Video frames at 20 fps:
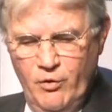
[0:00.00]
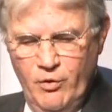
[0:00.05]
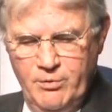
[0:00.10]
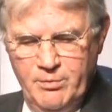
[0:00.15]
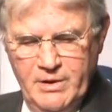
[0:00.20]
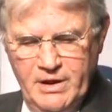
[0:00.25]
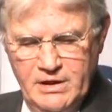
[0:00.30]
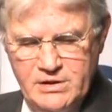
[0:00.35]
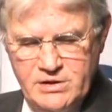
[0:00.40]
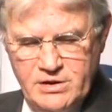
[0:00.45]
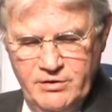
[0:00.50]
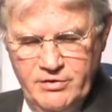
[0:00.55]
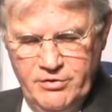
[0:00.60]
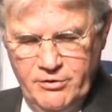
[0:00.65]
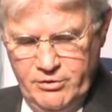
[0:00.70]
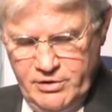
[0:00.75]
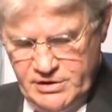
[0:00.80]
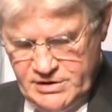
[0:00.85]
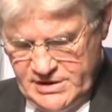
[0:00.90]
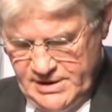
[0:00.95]
got 4 minutes
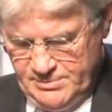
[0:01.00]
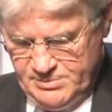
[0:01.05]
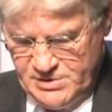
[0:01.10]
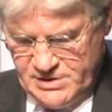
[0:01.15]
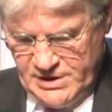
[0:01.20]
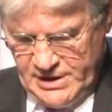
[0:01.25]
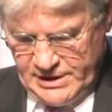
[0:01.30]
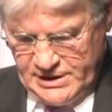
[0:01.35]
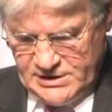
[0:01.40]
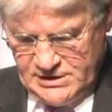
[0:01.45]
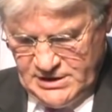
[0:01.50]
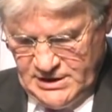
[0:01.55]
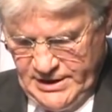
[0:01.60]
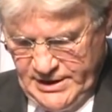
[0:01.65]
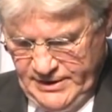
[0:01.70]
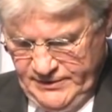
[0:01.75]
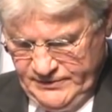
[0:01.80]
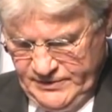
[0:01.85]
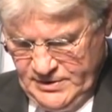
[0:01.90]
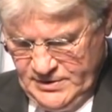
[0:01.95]
and 37
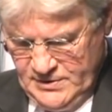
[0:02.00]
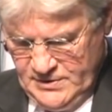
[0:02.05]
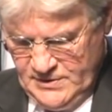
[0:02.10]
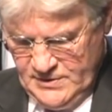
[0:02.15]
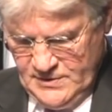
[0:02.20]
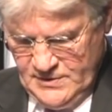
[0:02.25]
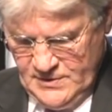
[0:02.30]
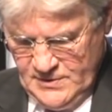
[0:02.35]
seconds left.